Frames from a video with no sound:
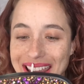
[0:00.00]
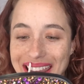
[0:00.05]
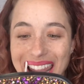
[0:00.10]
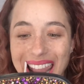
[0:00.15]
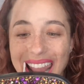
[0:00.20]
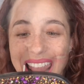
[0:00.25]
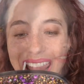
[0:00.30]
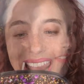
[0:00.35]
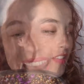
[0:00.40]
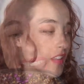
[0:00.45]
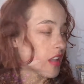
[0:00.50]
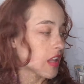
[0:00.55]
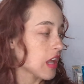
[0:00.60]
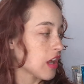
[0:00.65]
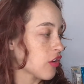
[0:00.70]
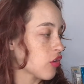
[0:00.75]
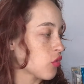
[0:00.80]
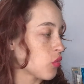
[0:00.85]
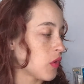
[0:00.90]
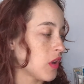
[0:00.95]
This is the
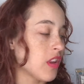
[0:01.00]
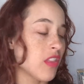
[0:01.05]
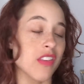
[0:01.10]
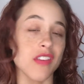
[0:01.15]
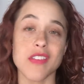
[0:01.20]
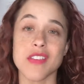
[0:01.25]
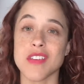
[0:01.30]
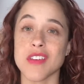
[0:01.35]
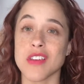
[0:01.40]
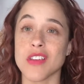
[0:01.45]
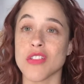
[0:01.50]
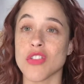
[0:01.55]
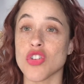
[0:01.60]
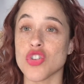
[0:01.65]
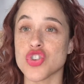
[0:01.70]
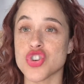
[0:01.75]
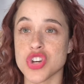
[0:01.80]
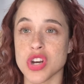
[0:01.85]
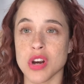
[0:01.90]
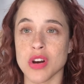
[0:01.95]
last one. This is
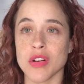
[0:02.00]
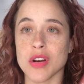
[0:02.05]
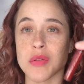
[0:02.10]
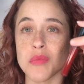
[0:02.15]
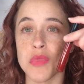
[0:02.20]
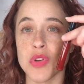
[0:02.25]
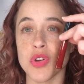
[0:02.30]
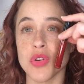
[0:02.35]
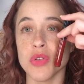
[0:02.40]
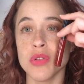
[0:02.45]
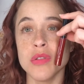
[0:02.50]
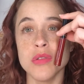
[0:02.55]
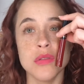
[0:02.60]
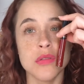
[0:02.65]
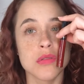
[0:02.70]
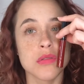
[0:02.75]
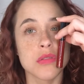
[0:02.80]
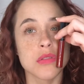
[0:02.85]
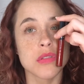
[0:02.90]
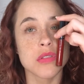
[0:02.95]
Cherry Moon,
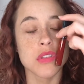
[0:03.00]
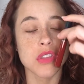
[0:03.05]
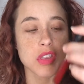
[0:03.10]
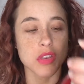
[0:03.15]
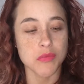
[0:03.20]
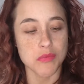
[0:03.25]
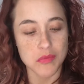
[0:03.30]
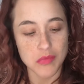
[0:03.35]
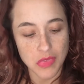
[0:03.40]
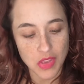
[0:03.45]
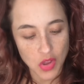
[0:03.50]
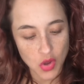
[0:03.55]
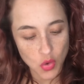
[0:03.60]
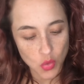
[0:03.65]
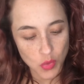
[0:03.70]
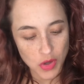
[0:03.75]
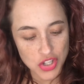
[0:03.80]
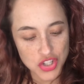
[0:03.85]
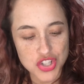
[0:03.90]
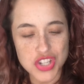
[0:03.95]

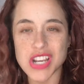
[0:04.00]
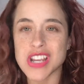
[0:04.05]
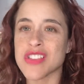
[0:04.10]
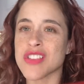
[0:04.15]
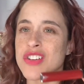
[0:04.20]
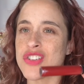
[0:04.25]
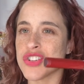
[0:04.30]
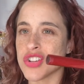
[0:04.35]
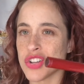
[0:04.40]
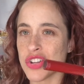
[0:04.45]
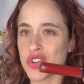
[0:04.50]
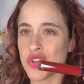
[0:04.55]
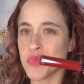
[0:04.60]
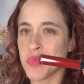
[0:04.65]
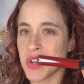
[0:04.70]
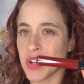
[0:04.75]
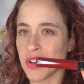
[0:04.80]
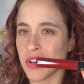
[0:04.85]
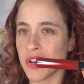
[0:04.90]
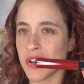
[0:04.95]
which in the tube
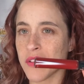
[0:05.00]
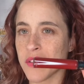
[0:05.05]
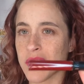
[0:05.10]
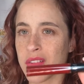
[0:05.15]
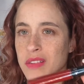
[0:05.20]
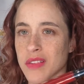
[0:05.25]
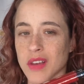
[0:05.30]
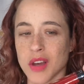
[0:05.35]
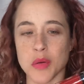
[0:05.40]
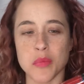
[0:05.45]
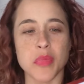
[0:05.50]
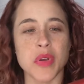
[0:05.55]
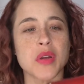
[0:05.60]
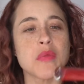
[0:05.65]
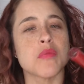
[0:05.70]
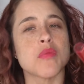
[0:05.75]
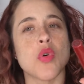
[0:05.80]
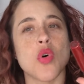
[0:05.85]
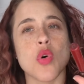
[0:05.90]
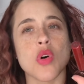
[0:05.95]
it looks a
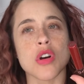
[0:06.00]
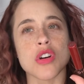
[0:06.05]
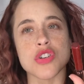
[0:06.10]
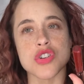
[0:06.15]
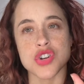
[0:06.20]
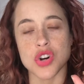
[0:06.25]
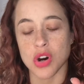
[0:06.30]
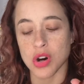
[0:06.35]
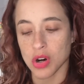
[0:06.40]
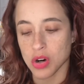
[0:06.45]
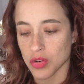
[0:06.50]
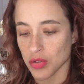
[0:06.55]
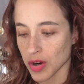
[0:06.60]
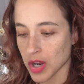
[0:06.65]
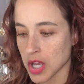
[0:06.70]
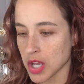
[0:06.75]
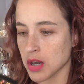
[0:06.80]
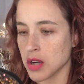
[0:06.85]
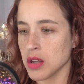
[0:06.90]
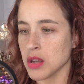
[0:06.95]
bit more dark
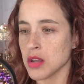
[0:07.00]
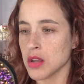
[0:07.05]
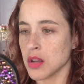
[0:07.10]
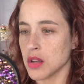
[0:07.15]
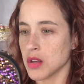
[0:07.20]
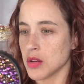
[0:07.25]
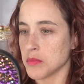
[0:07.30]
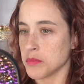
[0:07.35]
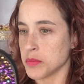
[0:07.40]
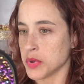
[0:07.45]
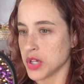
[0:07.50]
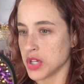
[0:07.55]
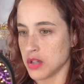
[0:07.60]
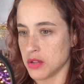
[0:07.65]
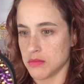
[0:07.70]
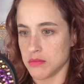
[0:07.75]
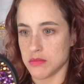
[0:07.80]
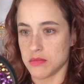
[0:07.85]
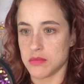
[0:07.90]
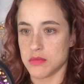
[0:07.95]
red,
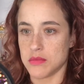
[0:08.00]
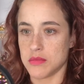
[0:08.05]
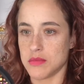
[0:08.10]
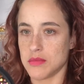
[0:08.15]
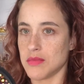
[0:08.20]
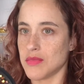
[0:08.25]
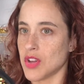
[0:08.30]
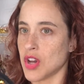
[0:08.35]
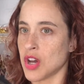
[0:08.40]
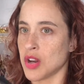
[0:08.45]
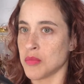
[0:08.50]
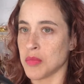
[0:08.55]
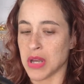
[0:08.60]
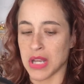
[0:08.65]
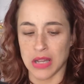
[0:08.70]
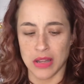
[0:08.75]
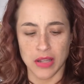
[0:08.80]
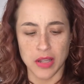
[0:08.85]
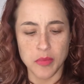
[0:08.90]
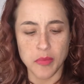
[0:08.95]
but on
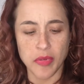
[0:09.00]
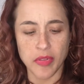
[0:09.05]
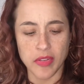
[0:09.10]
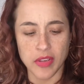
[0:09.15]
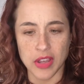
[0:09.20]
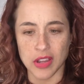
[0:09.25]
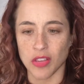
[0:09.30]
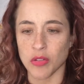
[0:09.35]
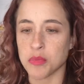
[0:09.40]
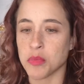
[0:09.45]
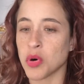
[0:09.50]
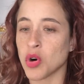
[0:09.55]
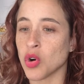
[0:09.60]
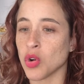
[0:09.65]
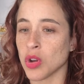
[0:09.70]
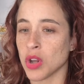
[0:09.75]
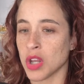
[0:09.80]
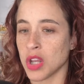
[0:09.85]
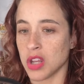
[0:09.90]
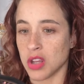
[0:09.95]
my lips it's
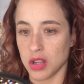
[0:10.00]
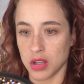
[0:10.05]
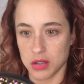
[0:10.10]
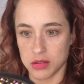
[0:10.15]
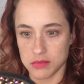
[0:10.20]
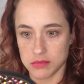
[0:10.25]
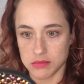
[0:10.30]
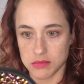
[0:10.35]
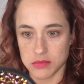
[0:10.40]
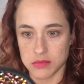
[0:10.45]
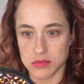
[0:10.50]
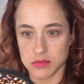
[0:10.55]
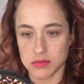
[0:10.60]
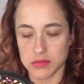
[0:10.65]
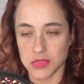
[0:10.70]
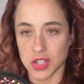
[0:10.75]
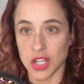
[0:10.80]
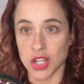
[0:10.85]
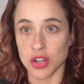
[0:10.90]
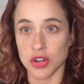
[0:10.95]
pulling
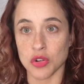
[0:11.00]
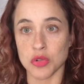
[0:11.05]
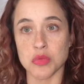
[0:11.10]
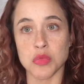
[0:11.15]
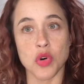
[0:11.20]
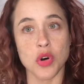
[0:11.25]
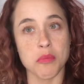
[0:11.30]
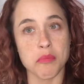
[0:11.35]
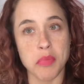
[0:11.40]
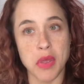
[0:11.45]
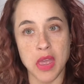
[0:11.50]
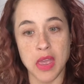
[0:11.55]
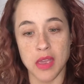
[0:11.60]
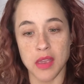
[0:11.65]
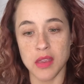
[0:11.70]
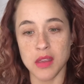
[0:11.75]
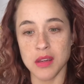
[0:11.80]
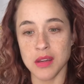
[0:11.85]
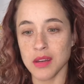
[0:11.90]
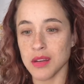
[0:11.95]
a little more
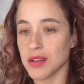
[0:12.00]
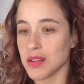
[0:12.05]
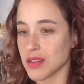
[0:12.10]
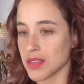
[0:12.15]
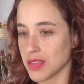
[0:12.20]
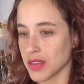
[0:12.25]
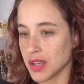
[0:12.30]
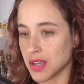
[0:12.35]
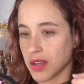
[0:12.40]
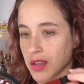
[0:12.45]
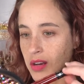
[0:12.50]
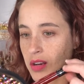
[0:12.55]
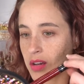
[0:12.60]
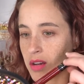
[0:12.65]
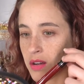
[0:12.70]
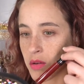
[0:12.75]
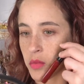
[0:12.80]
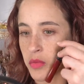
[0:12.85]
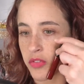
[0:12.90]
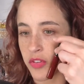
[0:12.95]
pink than
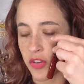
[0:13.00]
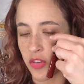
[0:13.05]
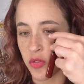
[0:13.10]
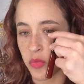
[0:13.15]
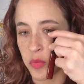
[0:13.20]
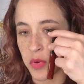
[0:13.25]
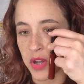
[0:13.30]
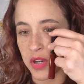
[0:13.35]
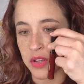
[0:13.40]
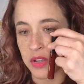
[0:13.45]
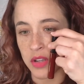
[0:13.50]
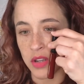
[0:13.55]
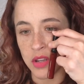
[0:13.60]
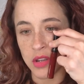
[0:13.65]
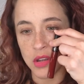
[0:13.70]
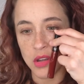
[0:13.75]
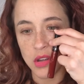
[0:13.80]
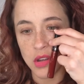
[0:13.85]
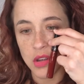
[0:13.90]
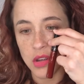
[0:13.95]
I was expecting.
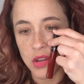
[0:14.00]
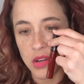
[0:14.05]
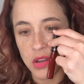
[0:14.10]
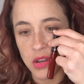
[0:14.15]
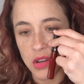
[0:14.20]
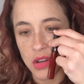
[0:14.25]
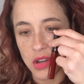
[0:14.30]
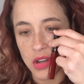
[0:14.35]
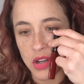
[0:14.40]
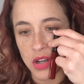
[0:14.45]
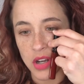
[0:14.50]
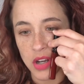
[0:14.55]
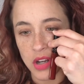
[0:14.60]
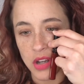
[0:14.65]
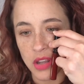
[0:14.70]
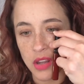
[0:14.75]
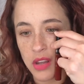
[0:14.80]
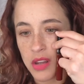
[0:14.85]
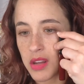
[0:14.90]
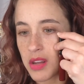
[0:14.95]

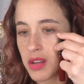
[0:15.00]
So